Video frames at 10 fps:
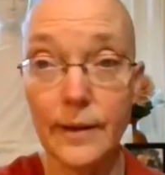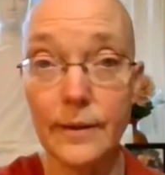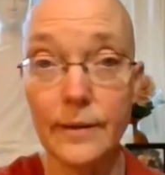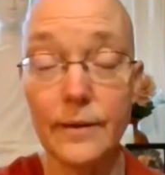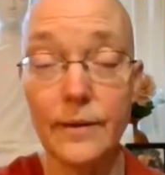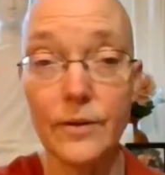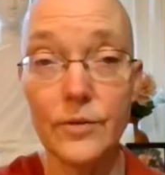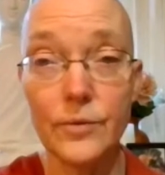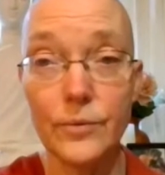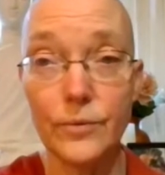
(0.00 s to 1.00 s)
and
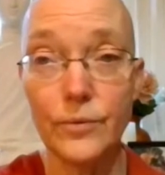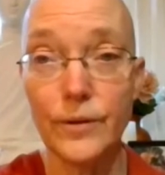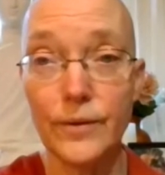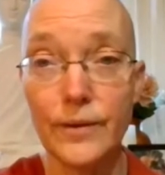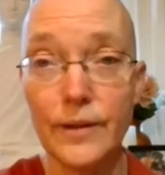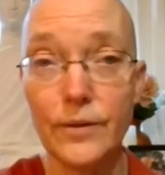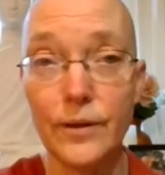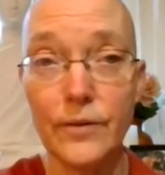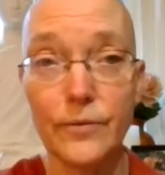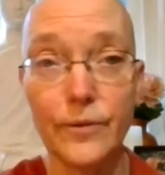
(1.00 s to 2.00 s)
also that you
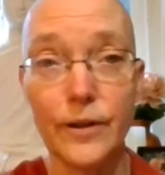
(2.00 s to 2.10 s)
have